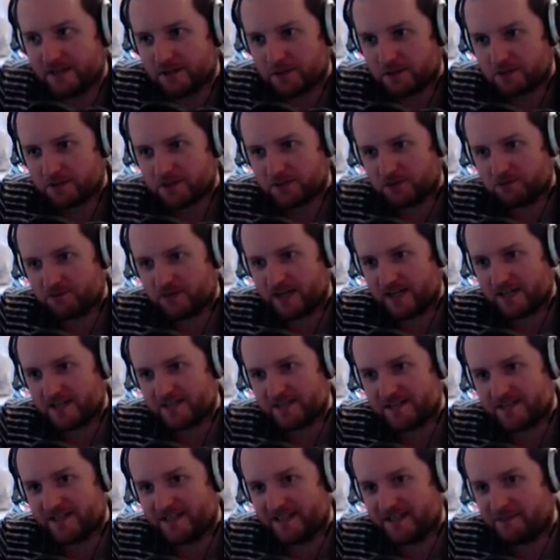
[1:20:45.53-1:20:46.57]
is also
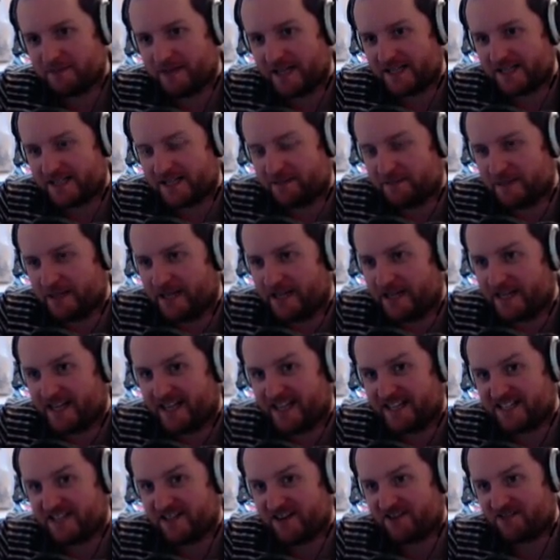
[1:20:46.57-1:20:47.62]
rice in a plastic bag.
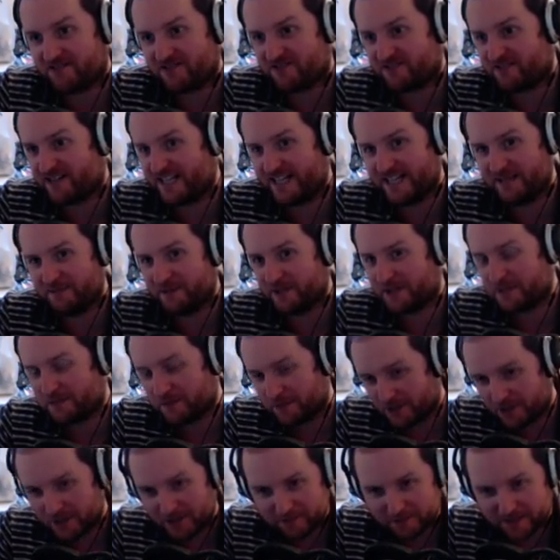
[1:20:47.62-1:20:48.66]
It's not really much
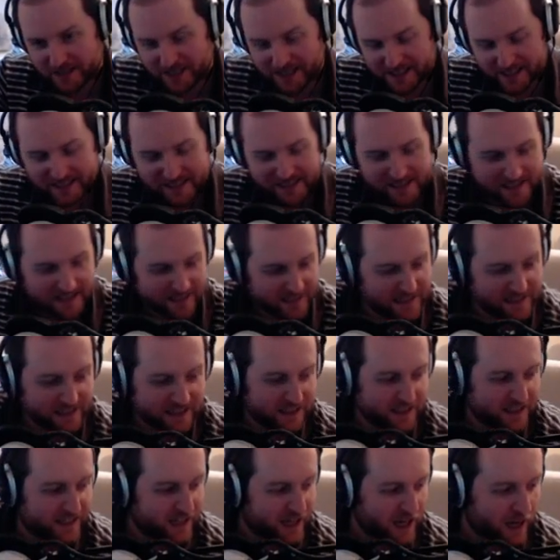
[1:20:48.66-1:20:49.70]
more complicated.
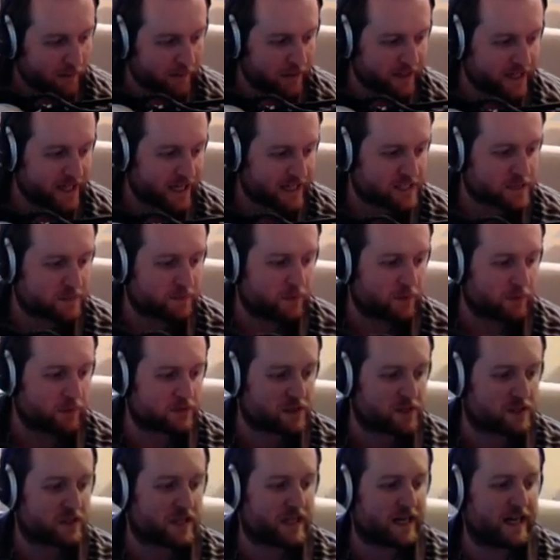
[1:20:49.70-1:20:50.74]
I mean, yeah, I
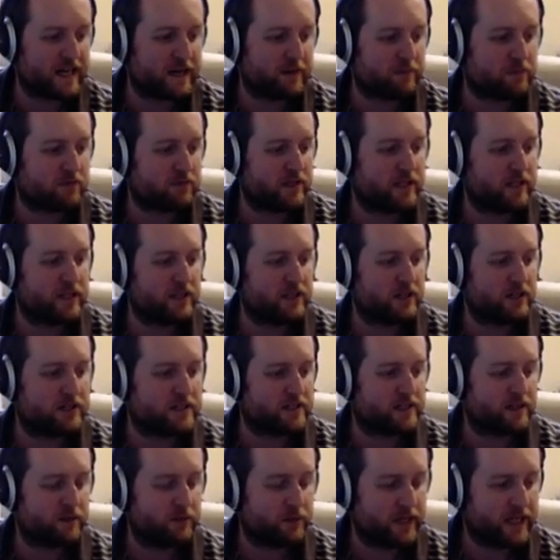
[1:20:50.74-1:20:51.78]
suppose it's kind of pre
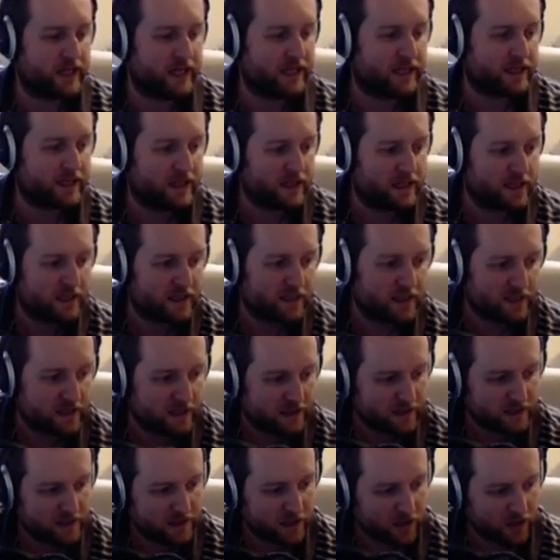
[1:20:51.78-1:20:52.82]
cooked in a way,
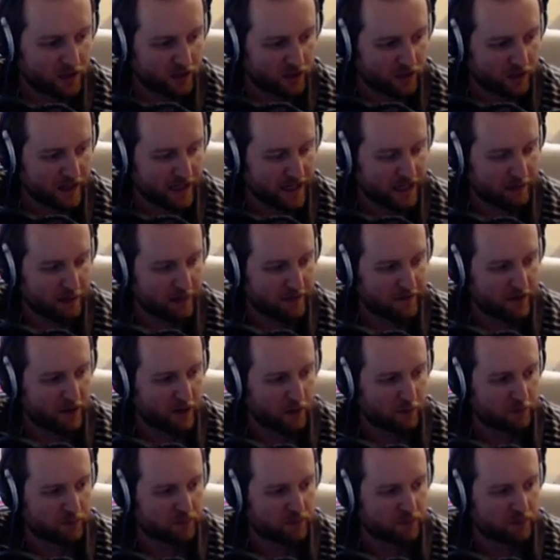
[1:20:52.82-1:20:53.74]
or however,